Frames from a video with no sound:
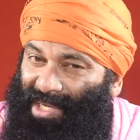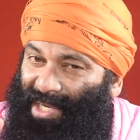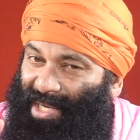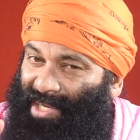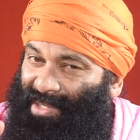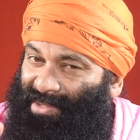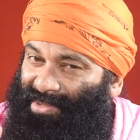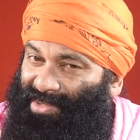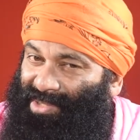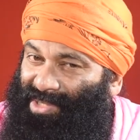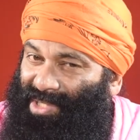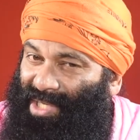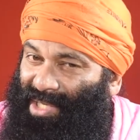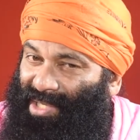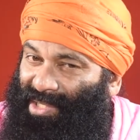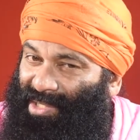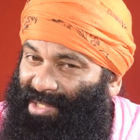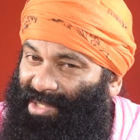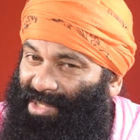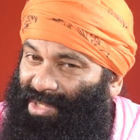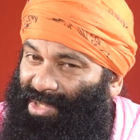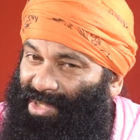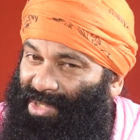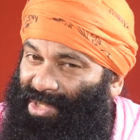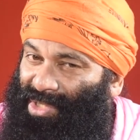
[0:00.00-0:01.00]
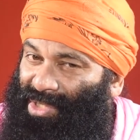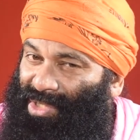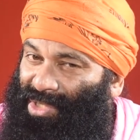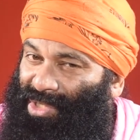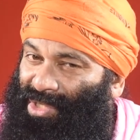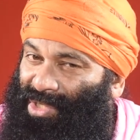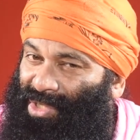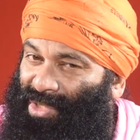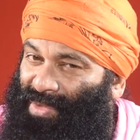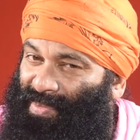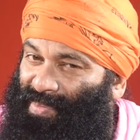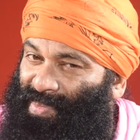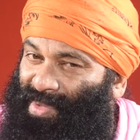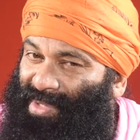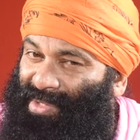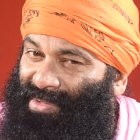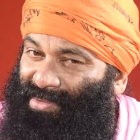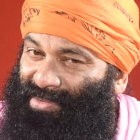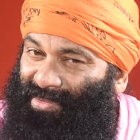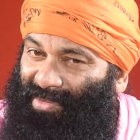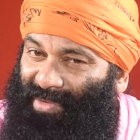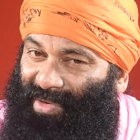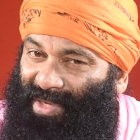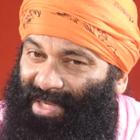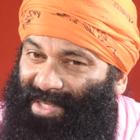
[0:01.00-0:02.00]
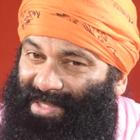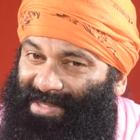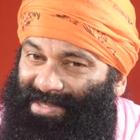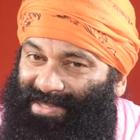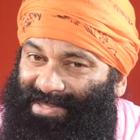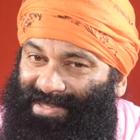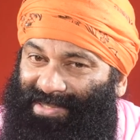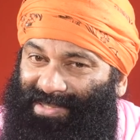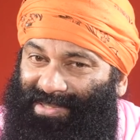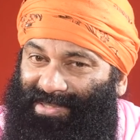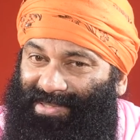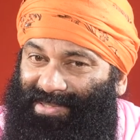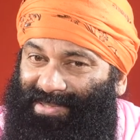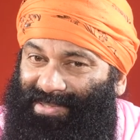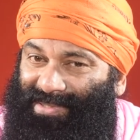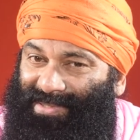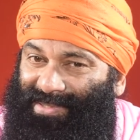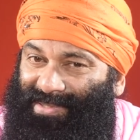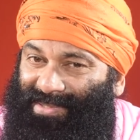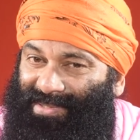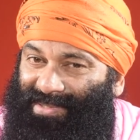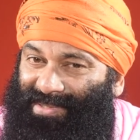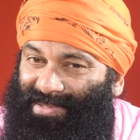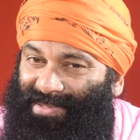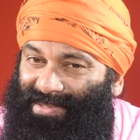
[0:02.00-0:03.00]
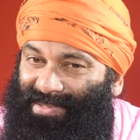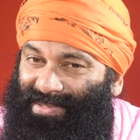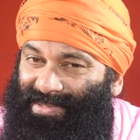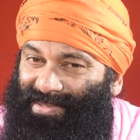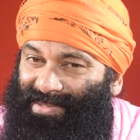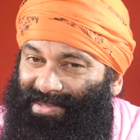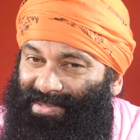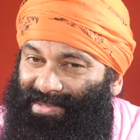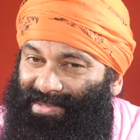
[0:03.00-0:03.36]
entire human race.